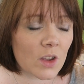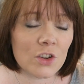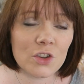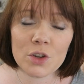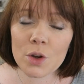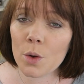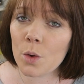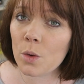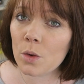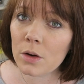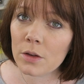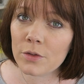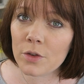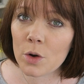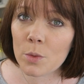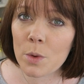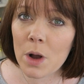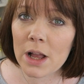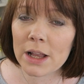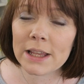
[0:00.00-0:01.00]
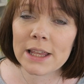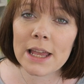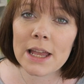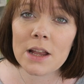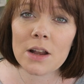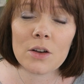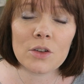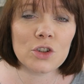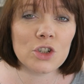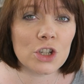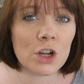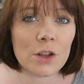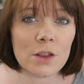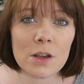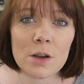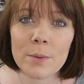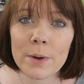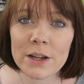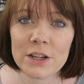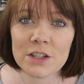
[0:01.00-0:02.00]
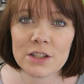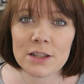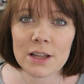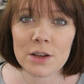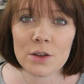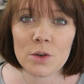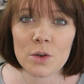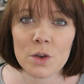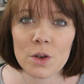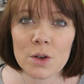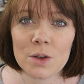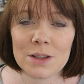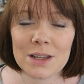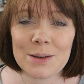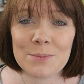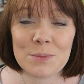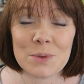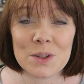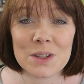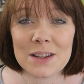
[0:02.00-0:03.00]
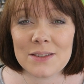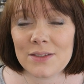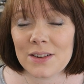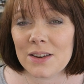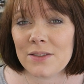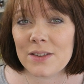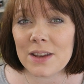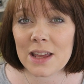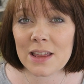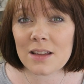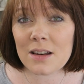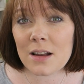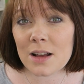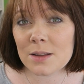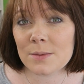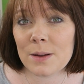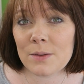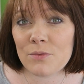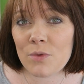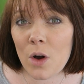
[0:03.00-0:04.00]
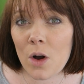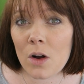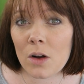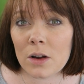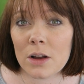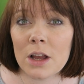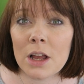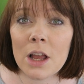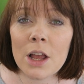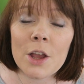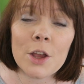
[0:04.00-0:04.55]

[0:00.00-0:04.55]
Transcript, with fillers: Show all of your working, show the equation that you're using, because even if you get the last bit wrong,